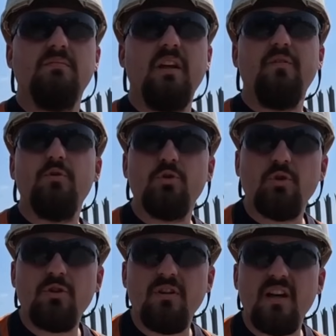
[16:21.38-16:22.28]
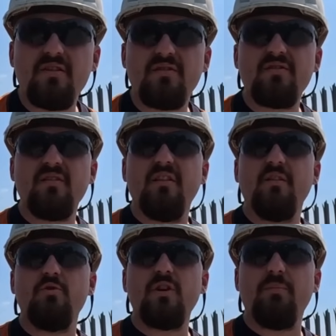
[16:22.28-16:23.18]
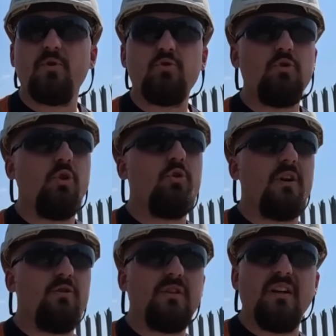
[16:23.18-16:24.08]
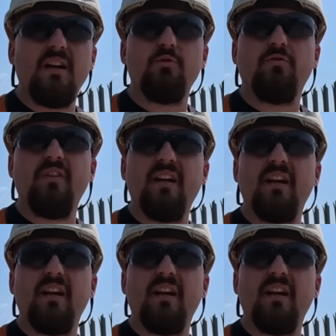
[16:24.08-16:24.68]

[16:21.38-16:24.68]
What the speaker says: If you took your license, sir, you're supposed to know you are not allowed to fly